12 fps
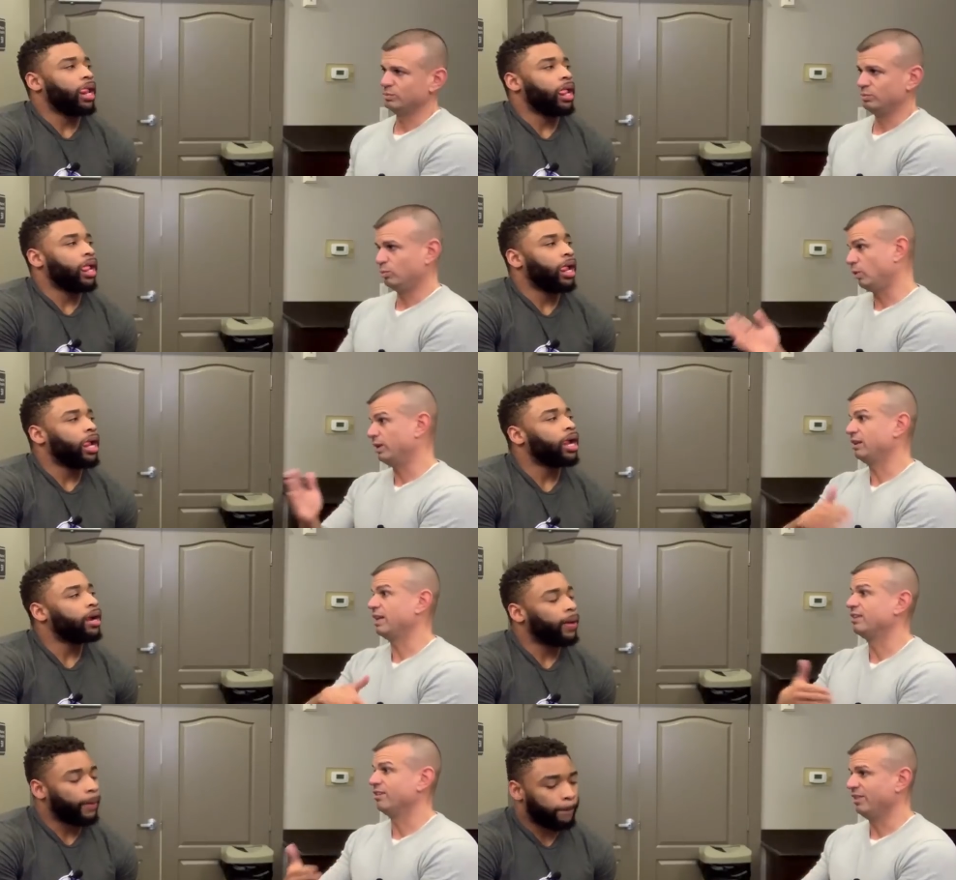Speaker 1: what
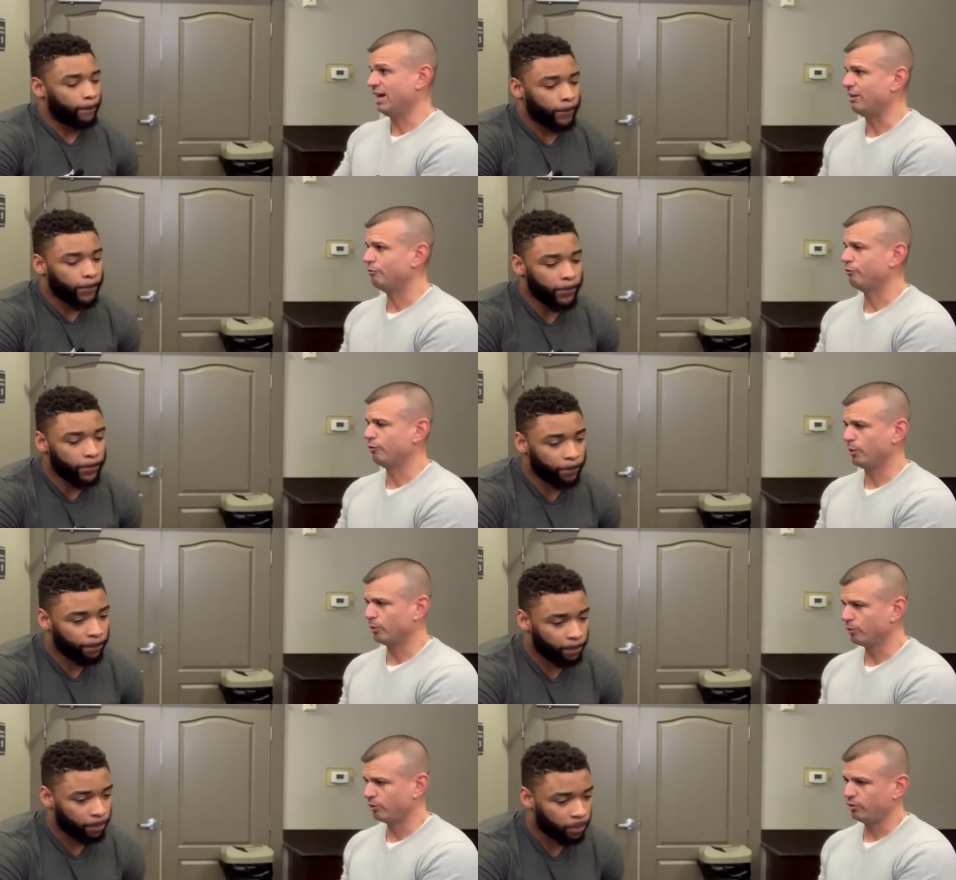led to that mm-hmm.
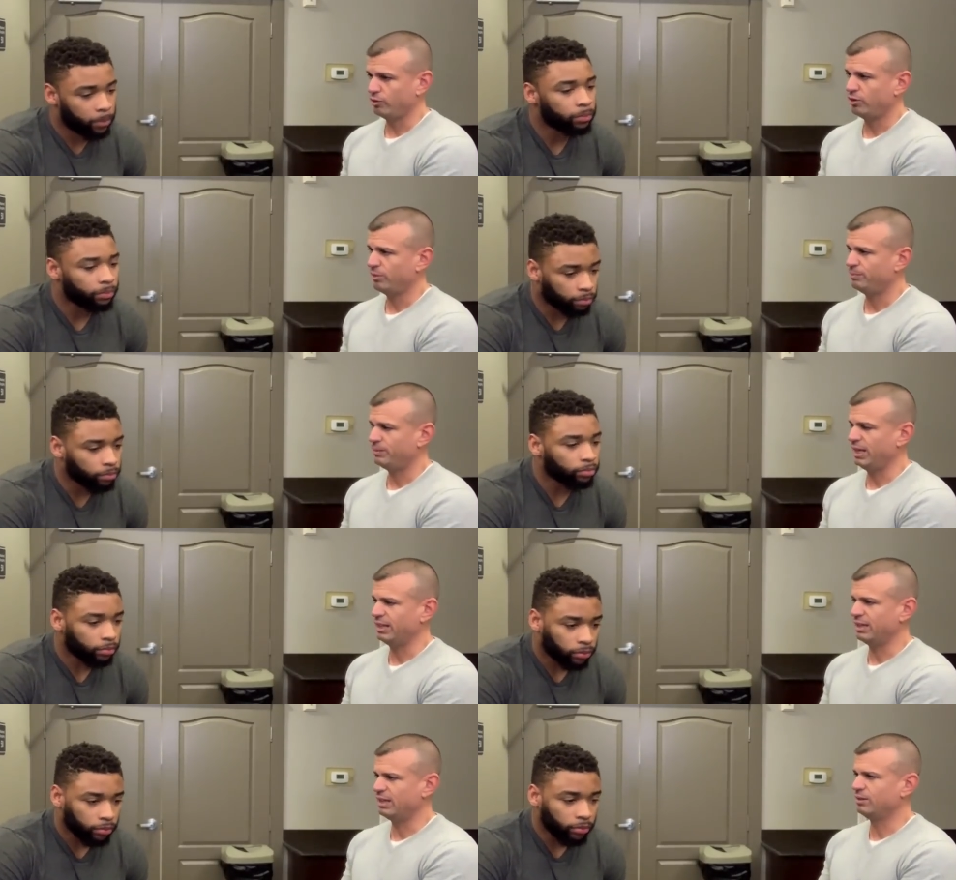first
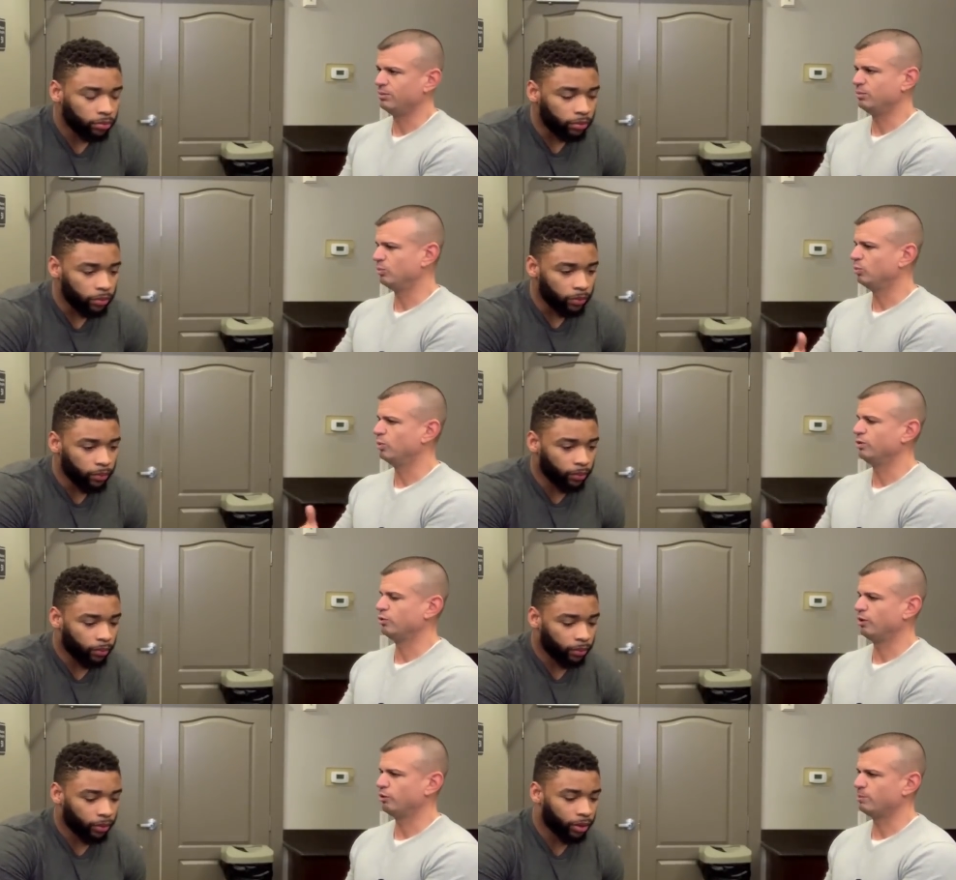and then
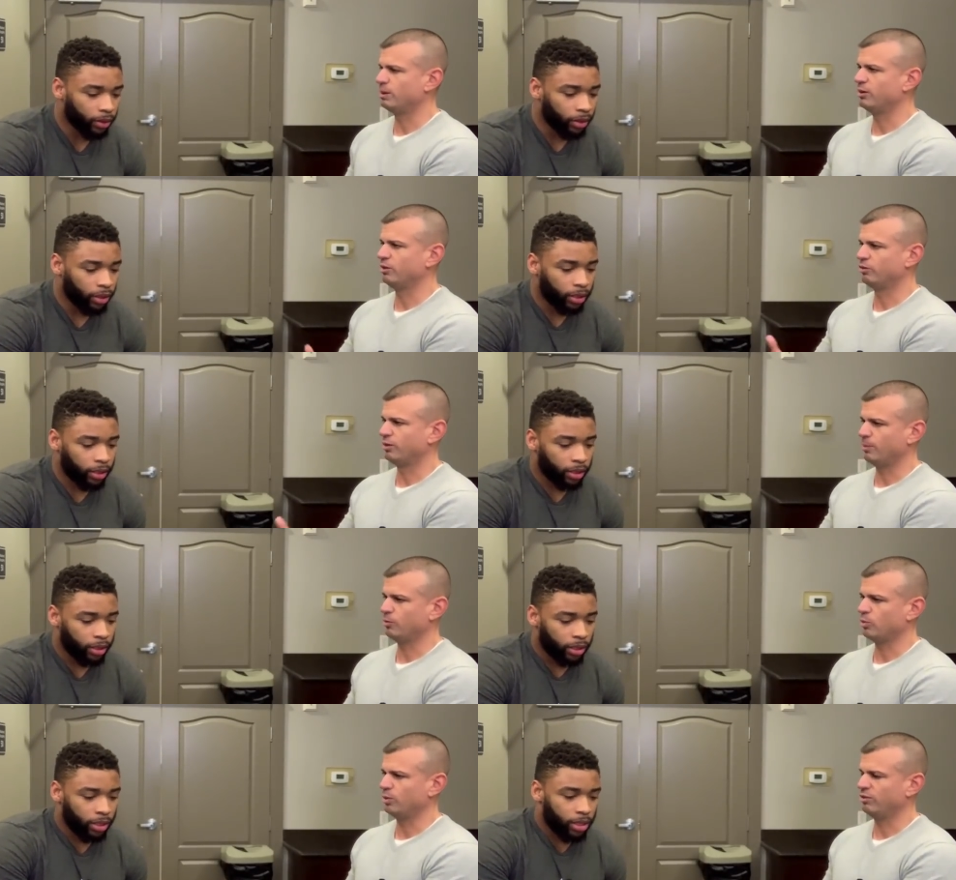what transpired
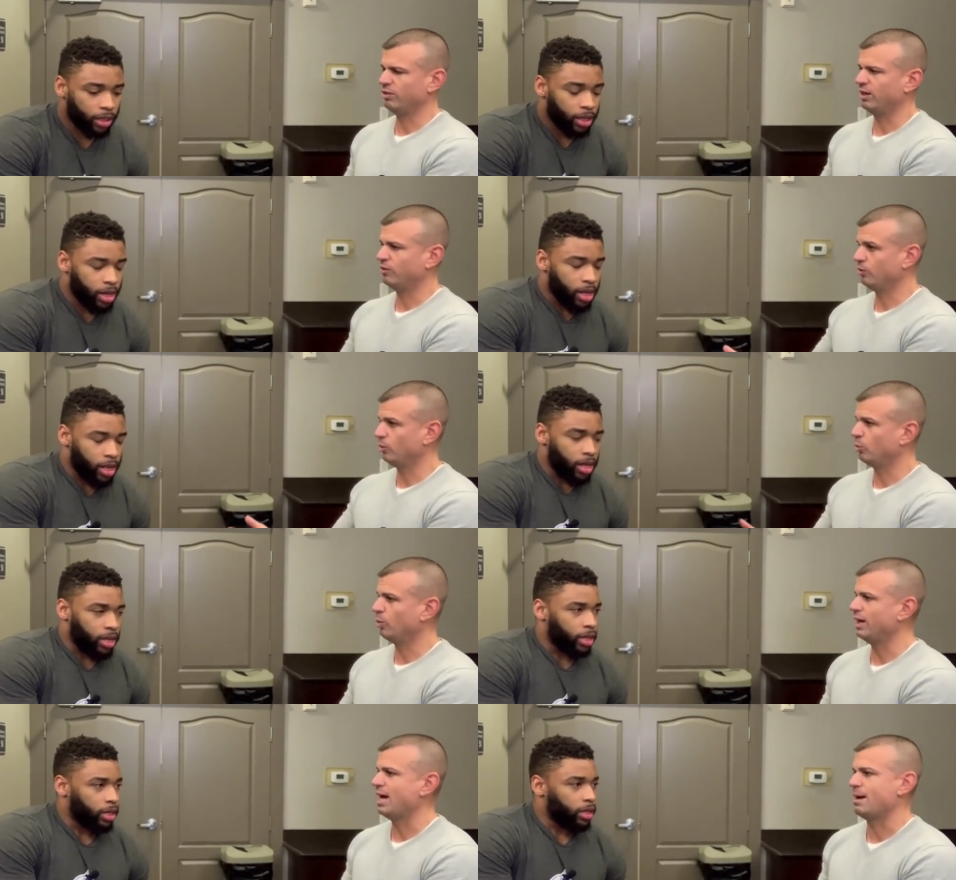subsequent to that. So
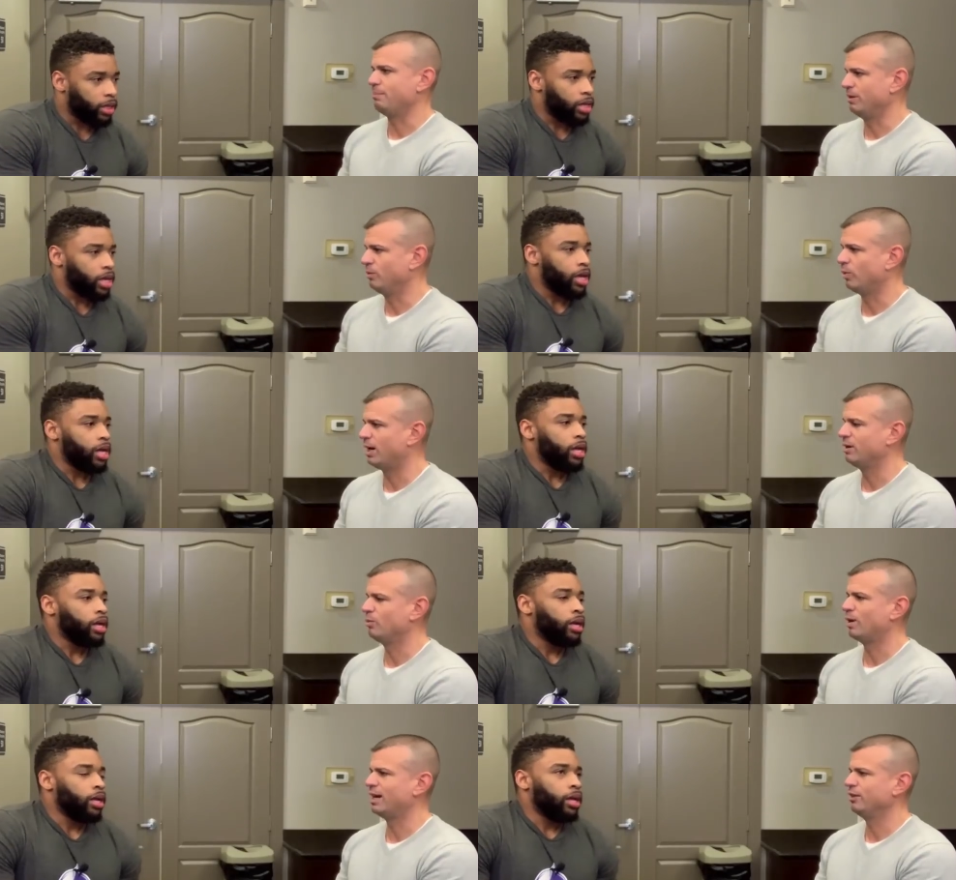what happened?
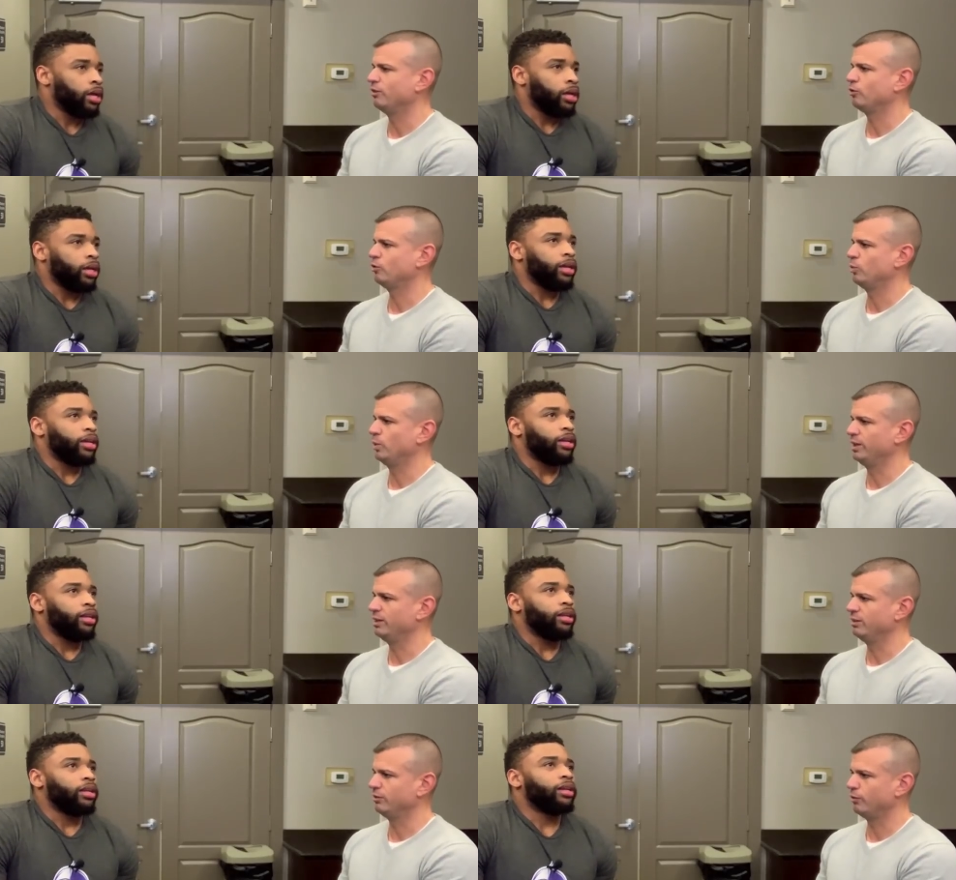Why why this
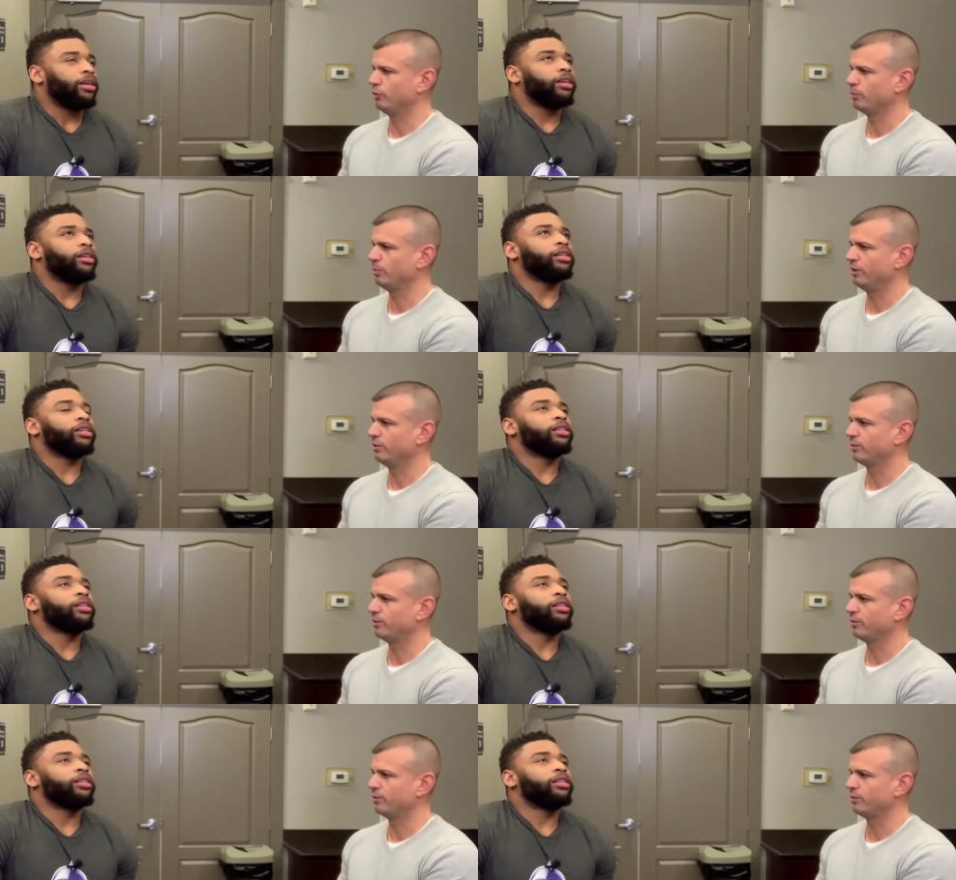tweet in the first place?